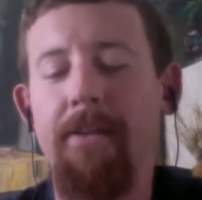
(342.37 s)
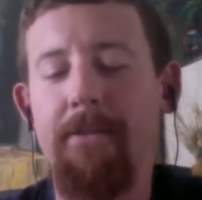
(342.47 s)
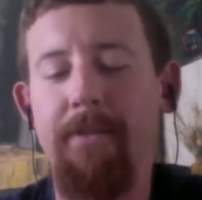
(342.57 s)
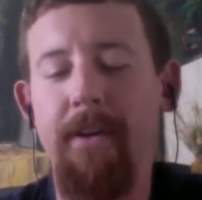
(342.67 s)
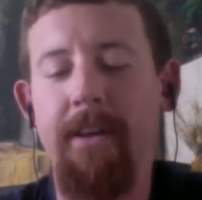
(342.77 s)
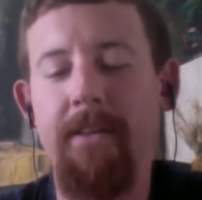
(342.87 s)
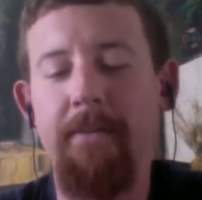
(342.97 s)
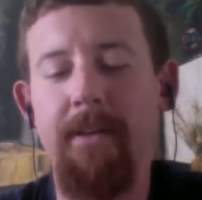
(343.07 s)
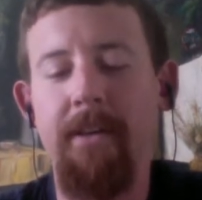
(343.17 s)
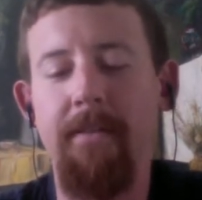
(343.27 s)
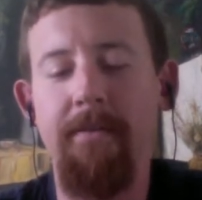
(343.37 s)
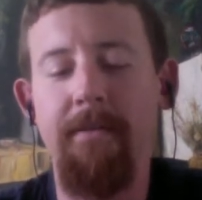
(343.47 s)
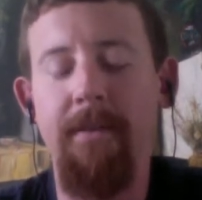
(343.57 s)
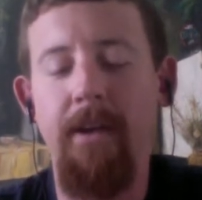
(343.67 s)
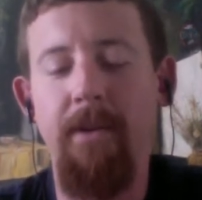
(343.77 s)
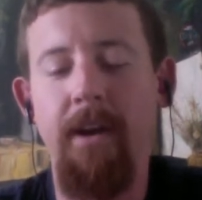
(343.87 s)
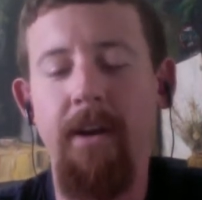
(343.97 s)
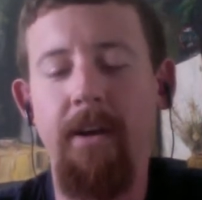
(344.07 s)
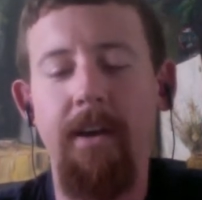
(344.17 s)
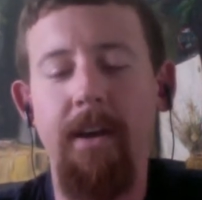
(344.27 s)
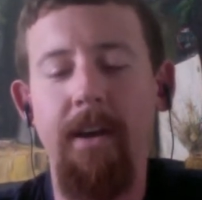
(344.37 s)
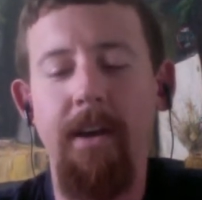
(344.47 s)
I always found that to be ironic.